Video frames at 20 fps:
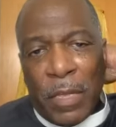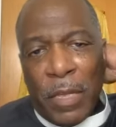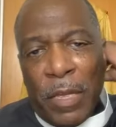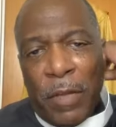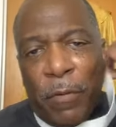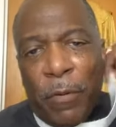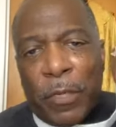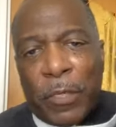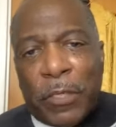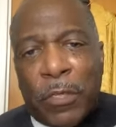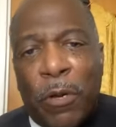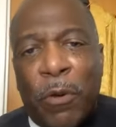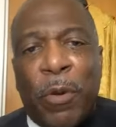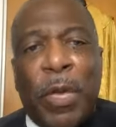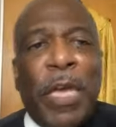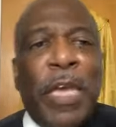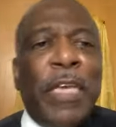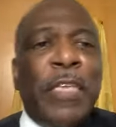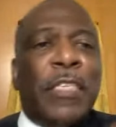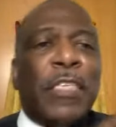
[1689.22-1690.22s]
it was so
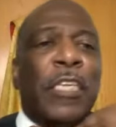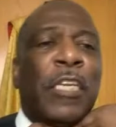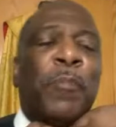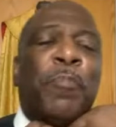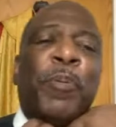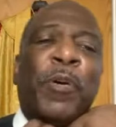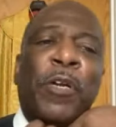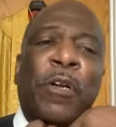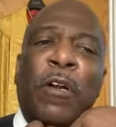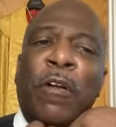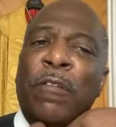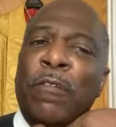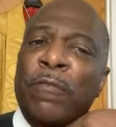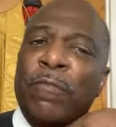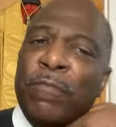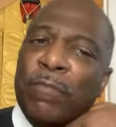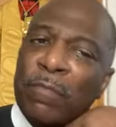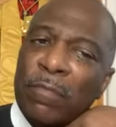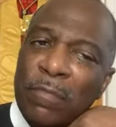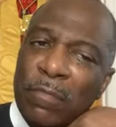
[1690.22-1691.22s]
easy to put on,
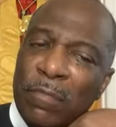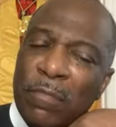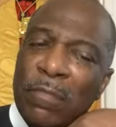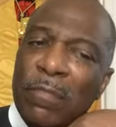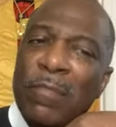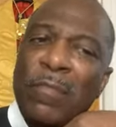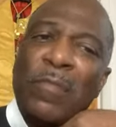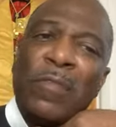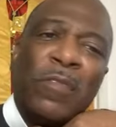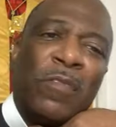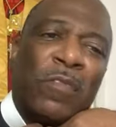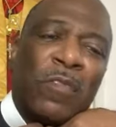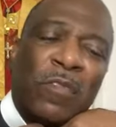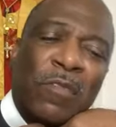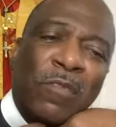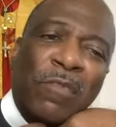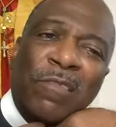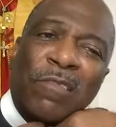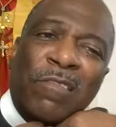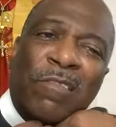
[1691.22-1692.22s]

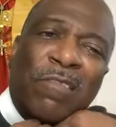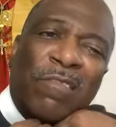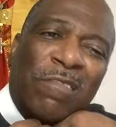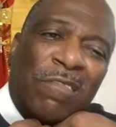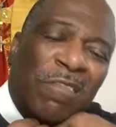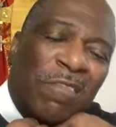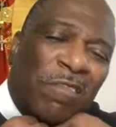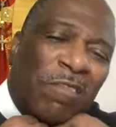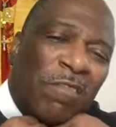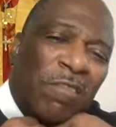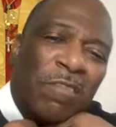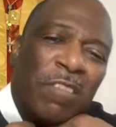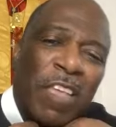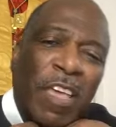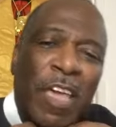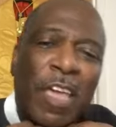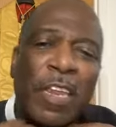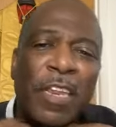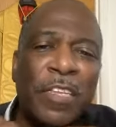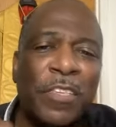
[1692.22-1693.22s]

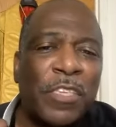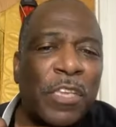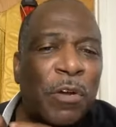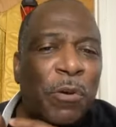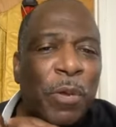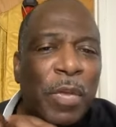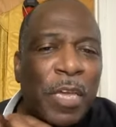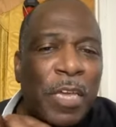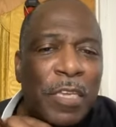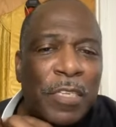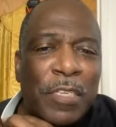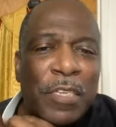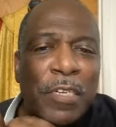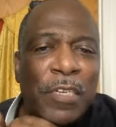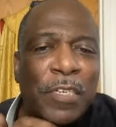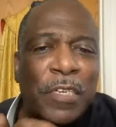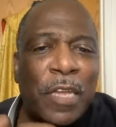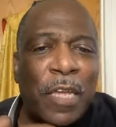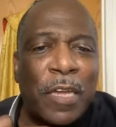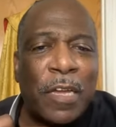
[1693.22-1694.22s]
and it's so easy
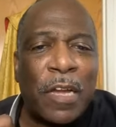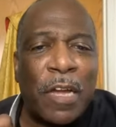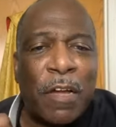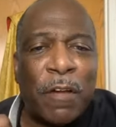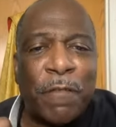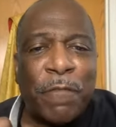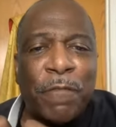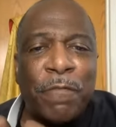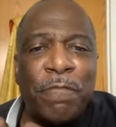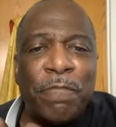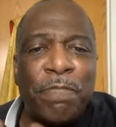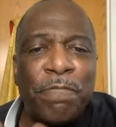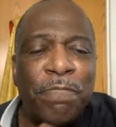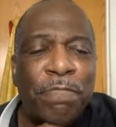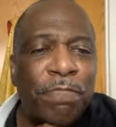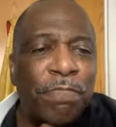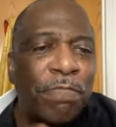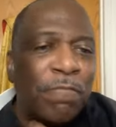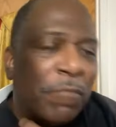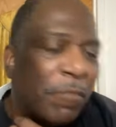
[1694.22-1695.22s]
to take off.
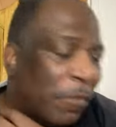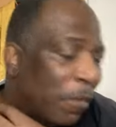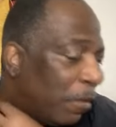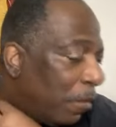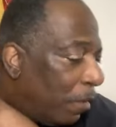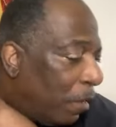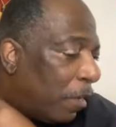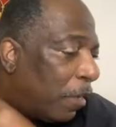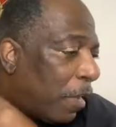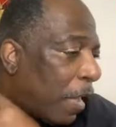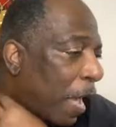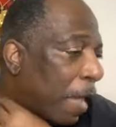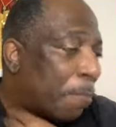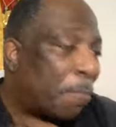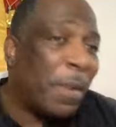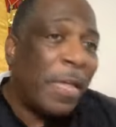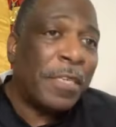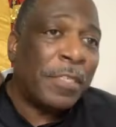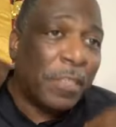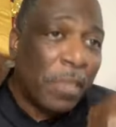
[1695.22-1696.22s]
God
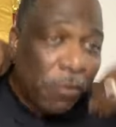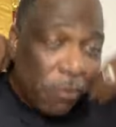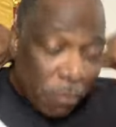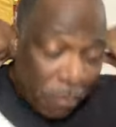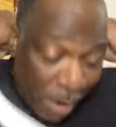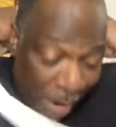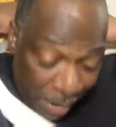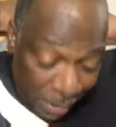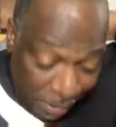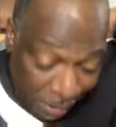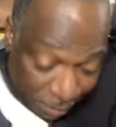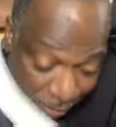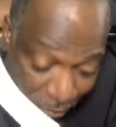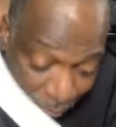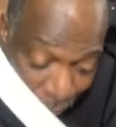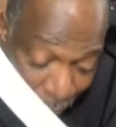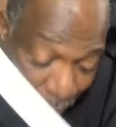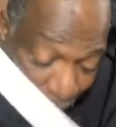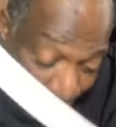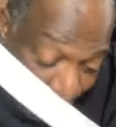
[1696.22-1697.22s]
bless everybody that
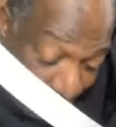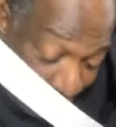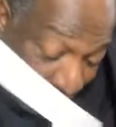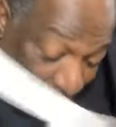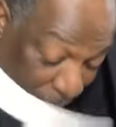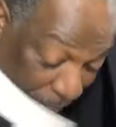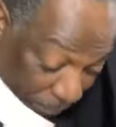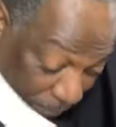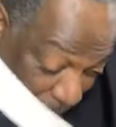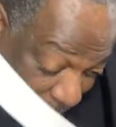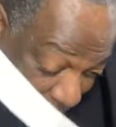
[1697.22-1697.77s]
tuned in.